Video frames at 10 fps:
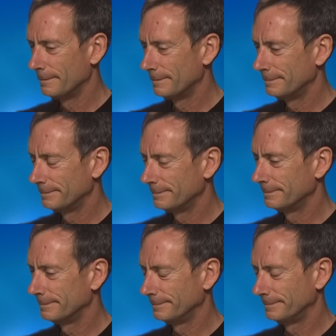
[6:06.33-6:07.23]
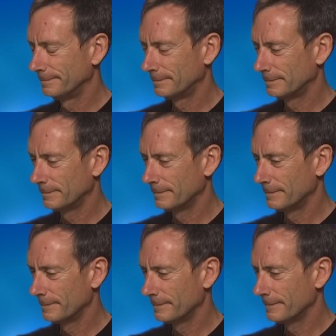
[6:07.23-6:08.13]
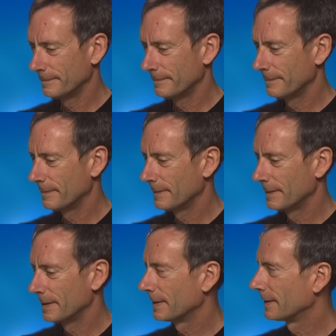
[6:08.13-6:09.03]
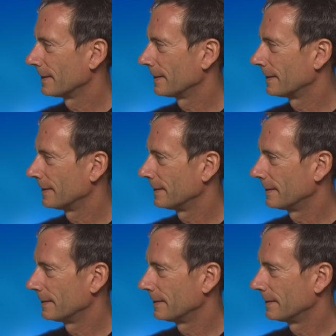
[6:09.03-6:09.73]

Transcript: No words are spoken by the person on screen.